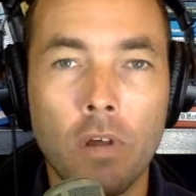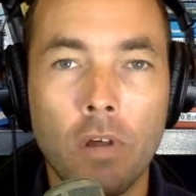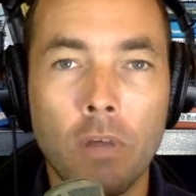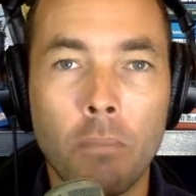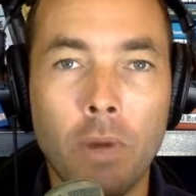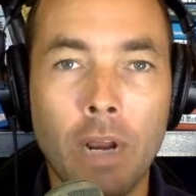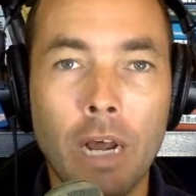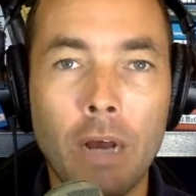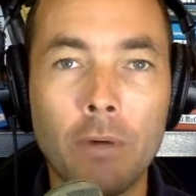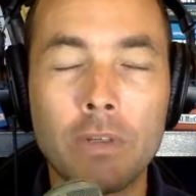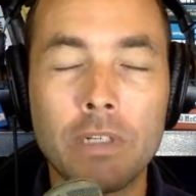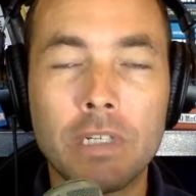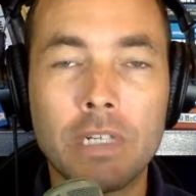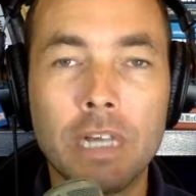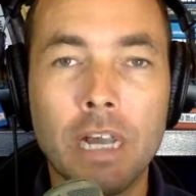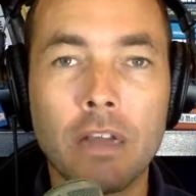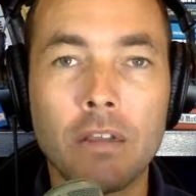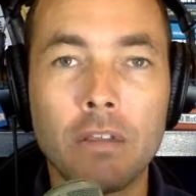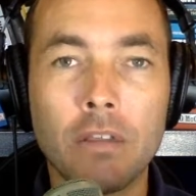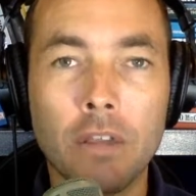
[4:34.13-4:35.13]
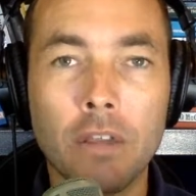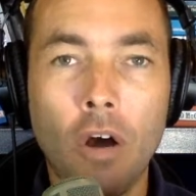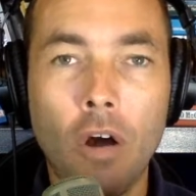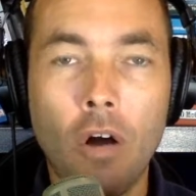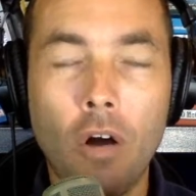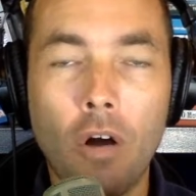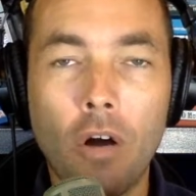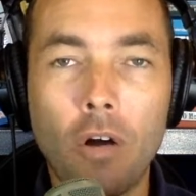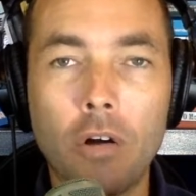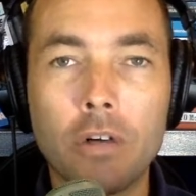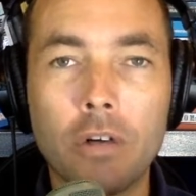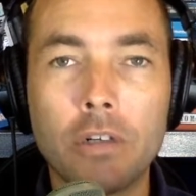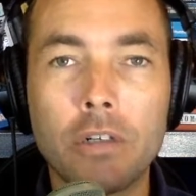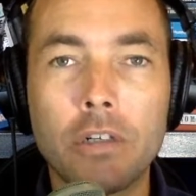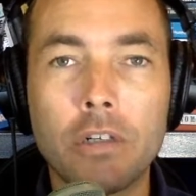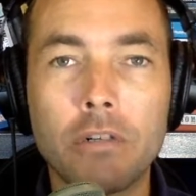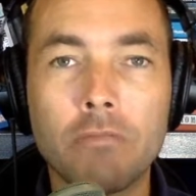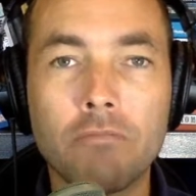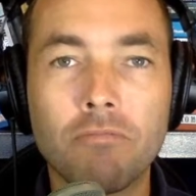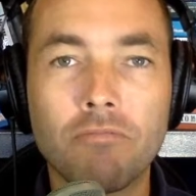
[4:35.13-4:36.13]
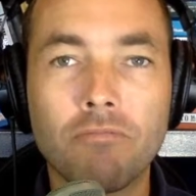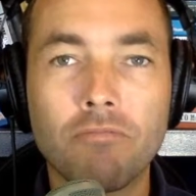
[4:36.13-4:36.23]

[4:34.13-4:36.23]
but I would say a large,